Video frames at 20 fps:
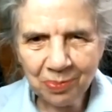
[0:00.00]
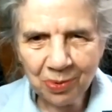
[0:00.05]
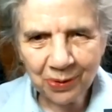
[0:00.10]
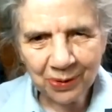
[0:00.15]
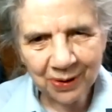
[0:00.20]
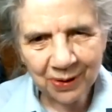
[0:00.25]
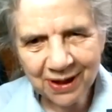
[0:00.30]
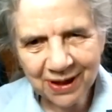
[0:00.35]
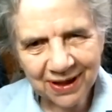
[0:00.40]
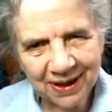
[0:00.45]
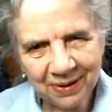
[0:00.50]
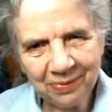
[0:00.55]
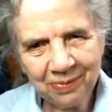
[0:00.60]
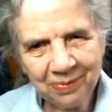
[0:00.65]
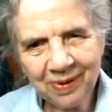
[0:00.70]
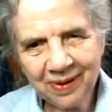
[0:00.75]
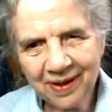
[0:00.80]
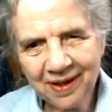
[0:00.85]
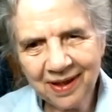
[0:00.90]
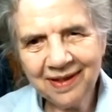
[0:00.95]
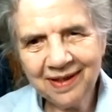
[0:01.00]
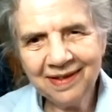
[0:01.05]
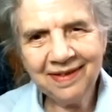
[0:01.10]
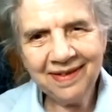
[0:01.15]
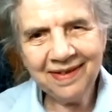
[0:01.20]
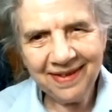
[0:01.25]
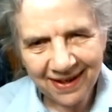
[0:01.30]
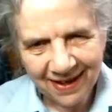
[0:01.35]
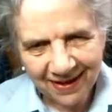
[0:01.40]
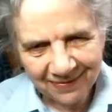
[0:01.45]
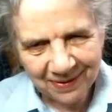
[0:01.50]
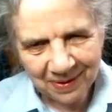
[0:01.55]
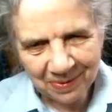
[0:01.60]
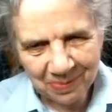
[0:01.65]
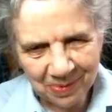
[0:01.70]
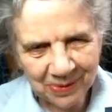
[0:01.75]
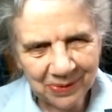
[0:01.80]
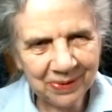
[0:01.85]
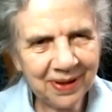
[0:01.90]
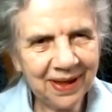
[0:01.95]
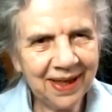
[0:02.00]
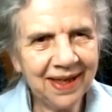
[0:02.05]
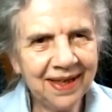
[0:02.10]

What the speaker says: poetry will love the book,